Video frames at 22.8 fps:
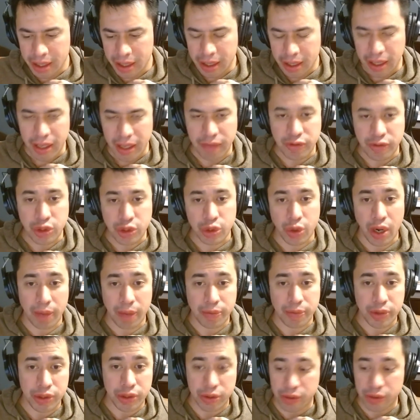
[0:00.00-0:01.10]
if
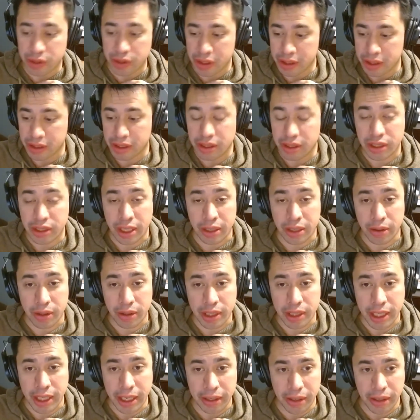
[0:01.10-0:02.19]
Trump chooses General
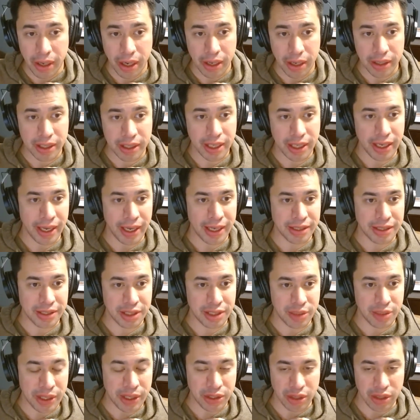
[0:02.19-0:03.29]
Kellogg as the
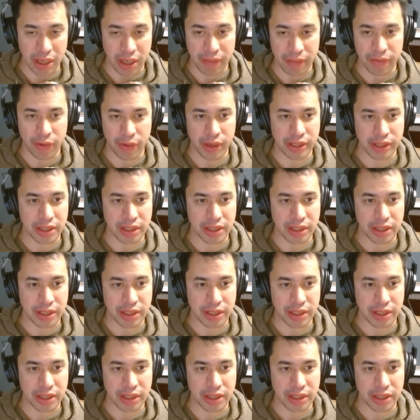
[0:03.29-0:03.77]
special envoy, it's